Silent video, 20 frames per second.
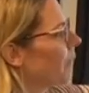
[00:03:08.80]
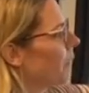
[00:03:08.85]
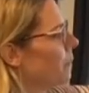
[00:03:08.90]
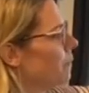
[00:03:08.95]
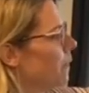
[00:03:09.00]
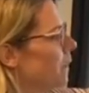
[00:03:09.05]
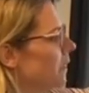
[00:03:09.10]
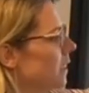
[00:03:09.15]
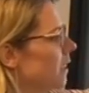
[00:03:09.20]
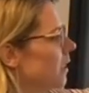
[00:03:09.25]

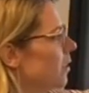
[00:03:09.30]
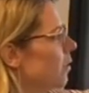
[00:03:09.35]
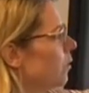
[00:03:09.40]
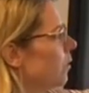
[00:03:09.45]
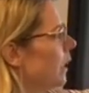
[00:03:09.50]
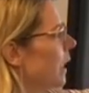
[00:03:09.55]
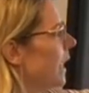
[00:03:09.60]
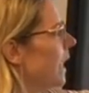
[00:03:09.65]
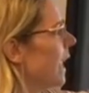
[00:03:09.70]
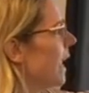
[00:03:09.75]
Mrs.
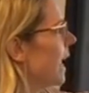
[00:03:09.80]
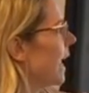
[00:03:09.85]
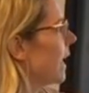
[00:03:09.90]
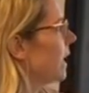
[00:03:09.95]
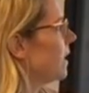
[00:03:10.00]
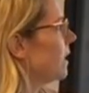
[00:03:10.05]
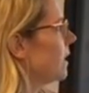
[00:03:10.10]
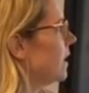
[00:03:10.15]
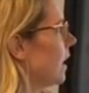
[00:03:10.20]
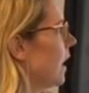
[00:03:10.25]
Thornley has
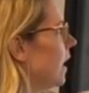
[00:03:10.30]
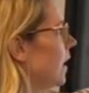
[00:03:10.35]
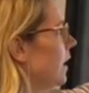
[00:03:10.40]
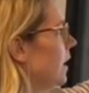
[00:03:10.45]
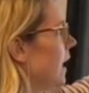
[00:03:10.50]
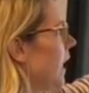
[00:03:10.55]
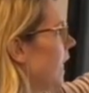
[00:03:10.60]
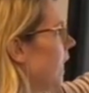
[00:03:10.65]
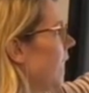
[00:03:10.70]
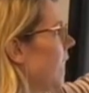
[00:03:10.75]

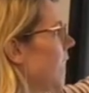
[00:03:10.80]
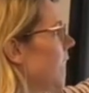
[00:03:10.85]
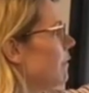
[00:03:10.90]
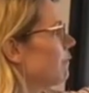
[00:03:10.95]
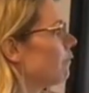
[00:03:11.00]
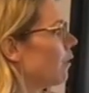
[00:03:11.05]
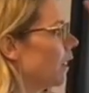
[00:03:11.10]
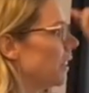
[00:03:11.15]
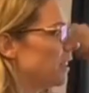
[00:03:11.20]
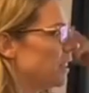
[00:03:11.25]
done a
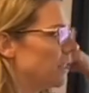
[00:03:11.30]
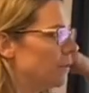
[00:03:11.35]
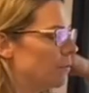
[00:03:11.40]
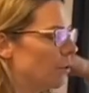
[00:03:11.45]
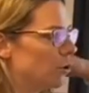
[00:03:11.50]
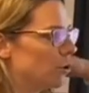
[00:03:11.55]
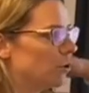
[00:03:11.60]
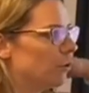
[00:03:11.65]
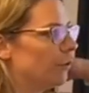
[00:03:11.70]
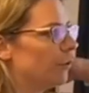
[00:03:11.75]
writing
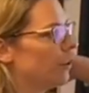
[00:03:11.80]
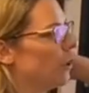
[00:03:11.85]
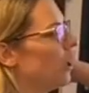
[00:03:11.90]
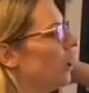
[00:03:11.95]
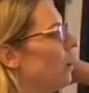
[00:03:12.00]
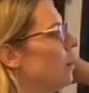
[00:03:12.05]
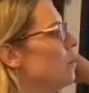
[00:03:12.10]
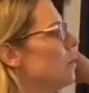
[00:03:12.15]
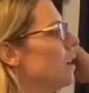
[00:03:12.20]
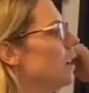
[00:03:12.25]
model for
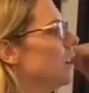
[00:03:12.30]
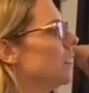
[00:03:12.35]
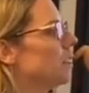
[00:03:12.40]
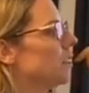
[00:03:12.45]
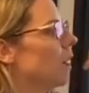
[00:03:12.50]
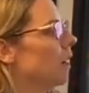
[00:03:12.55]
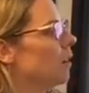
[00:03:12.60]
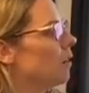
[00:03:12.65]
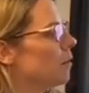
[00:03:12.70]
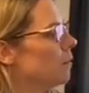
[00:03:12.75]
you.
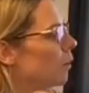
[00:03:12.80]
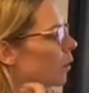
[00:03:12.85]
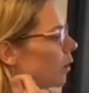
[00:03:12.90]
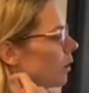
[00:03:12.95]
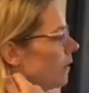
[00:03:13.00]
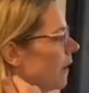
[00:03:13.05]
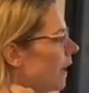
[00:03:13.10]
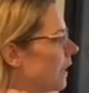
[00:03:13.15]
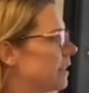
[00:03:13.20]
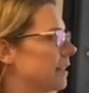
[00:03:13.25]
So a model
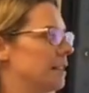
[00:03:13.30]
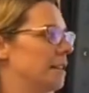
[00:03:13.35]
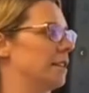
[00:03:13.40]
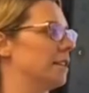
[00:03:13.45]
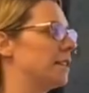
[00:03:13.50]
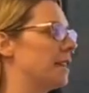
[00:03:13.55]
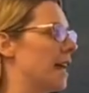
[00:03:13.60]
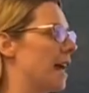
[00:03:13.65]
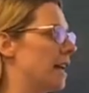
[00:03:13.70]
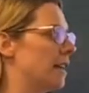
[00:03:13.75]
of excellence
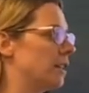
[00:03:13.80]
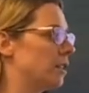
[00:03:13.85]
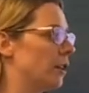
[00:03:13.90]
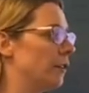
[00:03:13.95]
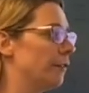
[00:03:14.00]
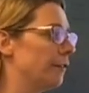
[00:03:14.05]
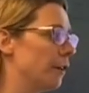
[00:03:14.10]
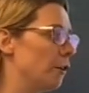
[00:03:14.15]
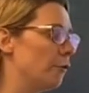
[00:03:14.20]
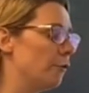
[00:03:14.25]
there. So
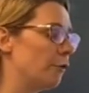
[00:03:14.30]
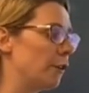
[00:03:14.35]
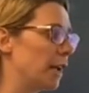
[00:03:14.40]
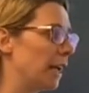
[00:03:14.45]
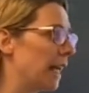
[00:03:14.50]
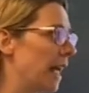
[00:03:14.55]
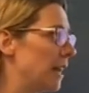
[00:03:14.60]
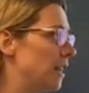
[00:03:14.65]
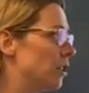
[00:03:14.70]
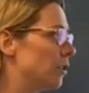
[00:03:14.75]
feel free
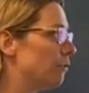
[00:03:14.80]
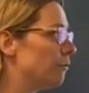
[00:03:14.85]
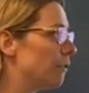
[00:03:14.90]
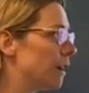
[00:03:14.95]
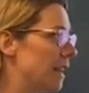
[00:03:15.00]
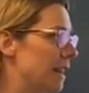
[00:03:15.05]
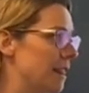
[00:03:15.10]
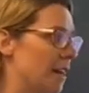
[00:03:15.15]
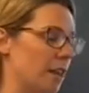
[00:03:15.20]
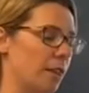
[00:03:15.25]
again to
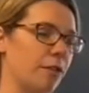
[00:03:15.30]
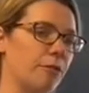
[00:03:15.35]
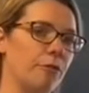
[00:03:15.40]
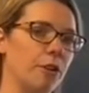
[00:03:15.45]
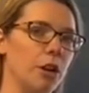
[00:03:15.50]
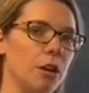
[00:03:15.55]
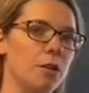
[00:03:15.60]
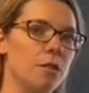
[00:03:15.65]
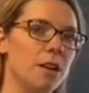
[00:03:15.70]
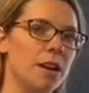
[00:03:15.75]
read that
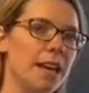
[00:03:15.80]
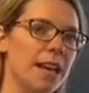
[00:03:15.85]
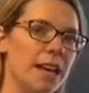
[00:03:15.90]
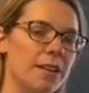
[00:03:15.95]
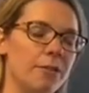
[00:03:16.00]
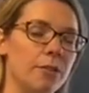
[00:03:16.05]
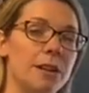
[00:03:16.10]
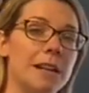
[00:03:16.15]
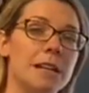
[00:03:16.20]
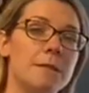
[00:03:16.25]
through. If
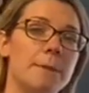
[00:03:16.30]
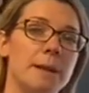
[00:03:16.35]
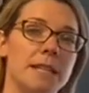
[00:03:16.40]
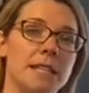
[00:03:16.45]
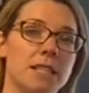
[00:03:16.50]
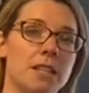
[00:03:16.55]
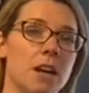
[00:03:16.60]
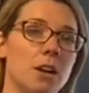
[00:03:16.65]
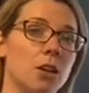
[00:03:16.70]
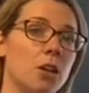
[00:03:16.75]
you're a little bit
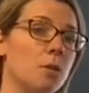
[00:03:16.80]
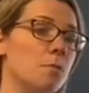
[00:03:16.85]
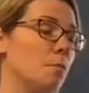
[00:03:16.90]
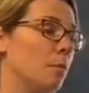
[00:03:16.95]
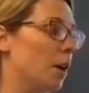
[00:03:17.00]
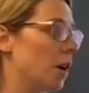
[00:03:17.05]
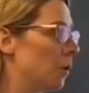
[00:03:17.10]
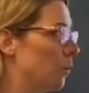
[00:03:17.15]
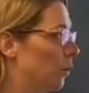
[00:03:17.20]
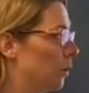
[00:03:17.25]
stuck, you
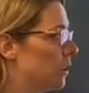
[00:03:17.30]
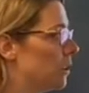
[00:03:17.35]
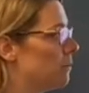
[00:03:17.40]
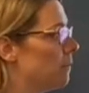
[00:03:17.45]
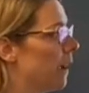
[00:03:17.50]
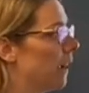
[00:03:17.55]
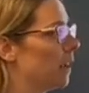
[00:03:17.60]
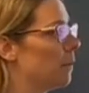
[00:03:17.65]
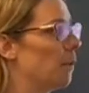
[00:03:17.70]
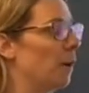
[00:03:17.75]
might want to
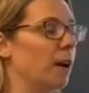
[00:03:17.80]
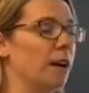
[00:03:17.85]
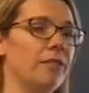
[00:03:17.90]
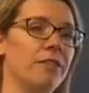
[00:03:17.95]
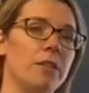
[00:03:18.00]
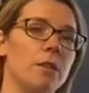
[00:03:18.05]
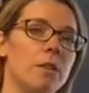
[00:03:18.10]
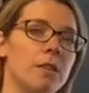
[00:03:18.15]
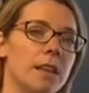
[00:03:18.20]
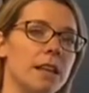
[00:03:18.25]
magpie a
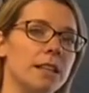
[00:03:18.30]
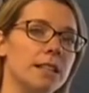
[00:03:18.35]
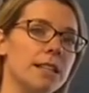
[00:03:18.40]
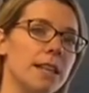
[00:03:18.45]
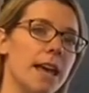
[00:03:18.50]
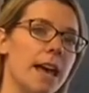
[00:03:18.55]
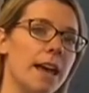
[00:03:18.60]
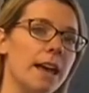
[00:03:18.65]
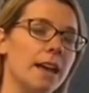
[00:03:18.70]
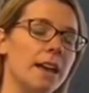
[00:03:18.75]
few things
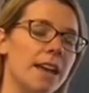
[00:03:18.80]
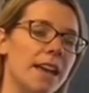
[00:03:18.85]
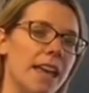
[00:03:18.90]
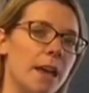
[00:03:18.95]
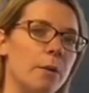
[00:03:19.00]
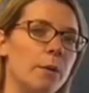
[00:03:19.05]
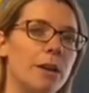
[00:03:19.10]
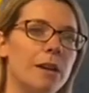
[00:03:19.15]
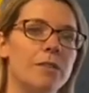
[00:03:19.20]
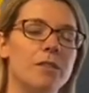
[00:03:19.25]
there.
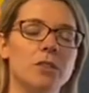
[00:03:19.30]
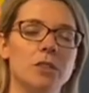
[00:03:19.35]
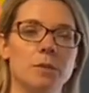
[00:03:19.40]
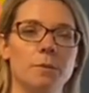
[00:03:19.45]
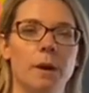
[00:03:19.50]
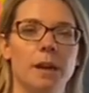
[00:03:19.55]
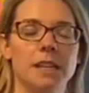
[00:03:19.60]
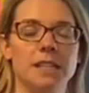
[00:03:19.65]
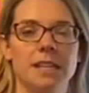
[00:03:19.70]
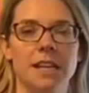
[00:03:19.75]
It'll give you some
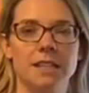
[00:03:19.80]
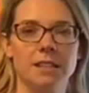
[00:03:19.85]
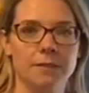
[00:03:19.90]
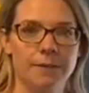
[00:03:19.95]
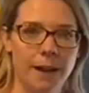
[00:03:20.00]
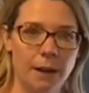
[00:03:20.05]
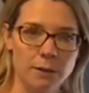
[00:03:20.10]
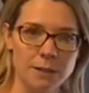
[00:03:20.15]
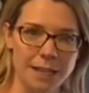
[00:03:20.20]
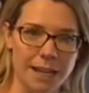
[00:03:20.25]
ideas of
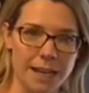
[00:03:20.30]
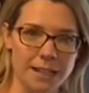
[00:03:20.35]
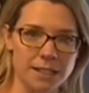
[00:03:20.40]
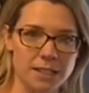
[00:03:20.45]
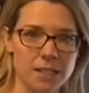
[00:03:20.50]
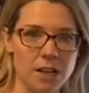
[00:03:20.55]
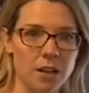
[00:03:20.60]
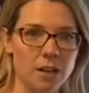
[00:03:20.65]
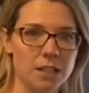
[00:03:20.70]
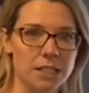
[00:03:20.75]
how to get
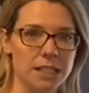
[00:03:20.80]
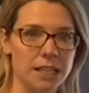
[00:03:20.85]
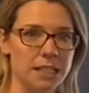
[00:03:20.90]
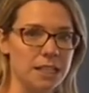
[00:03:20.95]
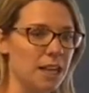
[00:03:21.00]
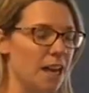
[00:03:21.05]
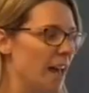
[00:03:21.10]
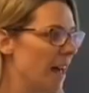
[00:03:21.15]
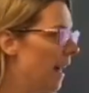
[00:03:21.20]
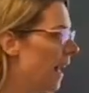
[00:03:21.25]
started,
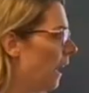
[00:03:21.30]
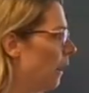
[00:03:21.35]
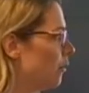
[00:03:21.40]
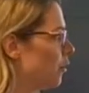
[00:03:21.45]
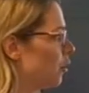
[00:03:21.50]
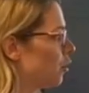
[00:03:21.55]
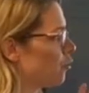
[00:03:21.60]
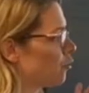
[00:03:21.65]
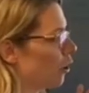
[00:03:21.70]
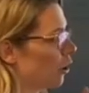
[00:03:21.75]
how
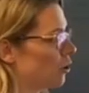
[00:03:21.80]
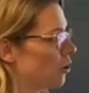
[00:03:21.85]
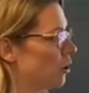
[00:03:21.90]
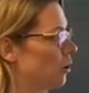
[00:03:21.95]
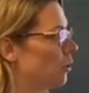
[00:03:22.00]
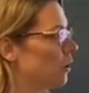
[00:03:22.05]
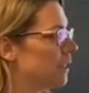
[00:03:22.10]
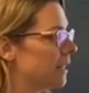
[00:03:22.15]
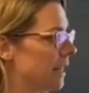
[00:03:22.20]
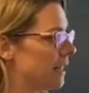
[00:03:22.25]
to structure
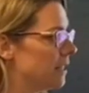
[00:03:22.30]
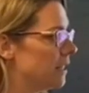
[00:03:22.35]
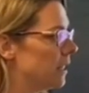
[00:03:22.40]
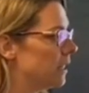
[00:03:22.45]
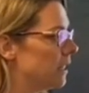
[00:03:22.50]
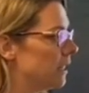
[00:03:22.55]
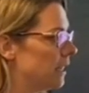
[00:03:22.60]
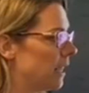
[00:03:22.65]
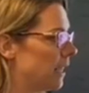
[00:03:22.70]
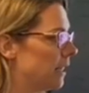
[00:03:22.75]
your
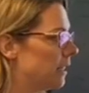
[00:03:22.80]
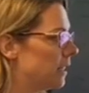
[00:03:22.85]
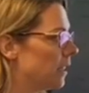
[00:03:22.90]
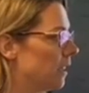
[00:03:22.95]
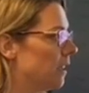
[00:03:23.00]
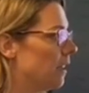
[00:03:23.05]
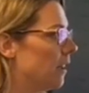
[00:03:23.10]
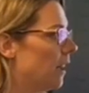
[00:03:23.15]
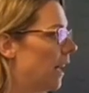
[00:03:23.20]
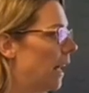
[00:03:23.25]
sentences.
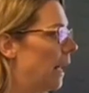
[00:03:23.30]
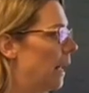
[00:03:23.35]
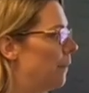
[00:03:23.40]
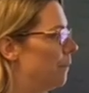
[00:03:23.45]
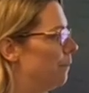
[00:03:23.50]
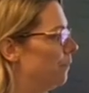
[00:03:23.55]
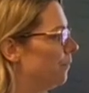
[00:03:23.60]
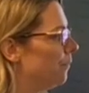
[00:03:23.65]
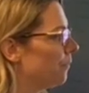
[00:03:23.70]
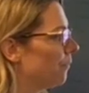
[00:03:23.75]

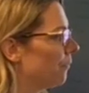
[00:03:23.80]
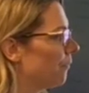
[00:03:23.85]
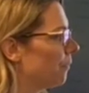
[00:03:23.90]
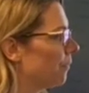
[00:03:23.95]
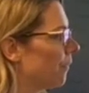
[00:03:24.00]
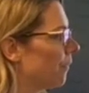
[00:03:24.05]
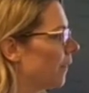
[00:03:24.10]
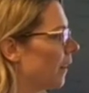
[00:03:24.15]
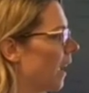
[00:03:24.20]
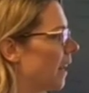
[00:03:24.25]
And
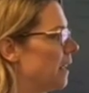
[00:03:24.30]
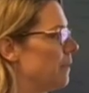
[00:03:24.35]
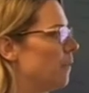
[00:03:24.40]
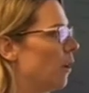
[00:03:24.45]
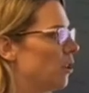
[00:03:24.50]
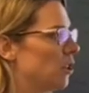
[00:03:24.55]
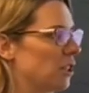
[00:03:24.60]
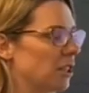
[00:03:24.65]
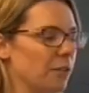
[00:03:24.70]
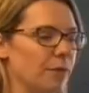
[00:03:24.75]
it
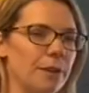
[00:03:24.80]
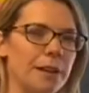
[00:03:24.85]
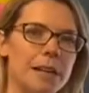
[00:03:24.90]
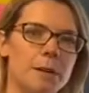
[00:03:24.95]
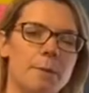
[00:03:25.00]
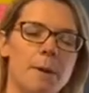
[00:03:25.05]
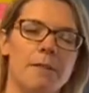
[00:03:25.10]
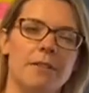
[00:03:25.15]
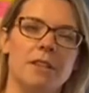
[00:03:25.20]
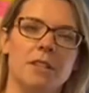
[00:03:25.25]
might just give you a
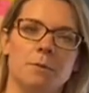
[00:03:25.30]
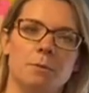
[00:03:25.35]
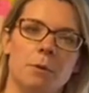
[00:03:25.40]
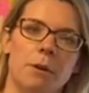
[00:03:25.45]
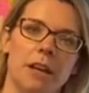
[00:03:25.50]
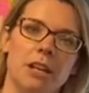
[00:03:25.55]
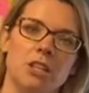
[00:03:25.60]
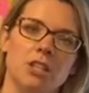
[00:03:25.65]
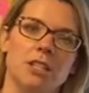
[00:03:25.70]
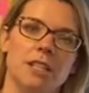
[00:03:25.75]
little bit of
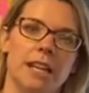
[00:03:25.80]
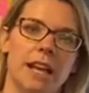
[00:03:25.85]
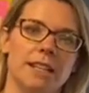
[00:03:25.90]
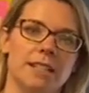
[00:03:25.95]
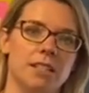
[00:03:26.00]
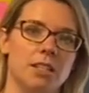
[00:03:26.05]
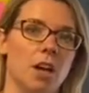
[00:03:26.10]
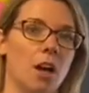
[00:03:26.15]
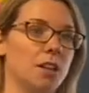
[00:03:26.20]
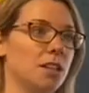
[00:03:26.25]
inspiration to get
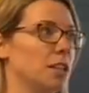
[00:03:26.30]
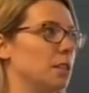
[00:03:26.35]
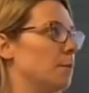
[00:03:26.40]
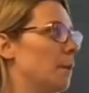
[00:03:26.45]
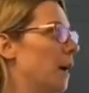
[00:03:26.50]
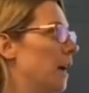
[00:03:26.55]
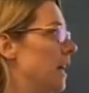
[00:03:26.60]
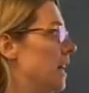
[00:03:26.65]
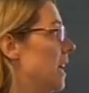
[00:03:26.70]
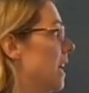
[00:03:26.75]
started,
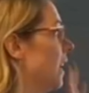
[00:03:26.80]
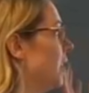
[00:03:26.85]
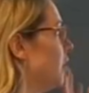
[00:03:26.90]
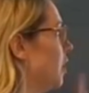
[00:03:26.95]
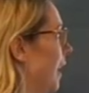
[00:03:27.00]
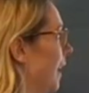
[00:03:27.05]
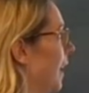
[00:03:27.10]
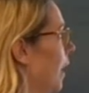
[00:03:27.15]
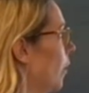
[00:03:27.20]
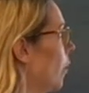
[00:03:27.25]
but
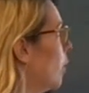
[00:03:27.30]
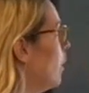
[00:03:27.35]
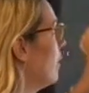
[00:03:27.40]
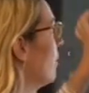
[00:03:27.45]
check out all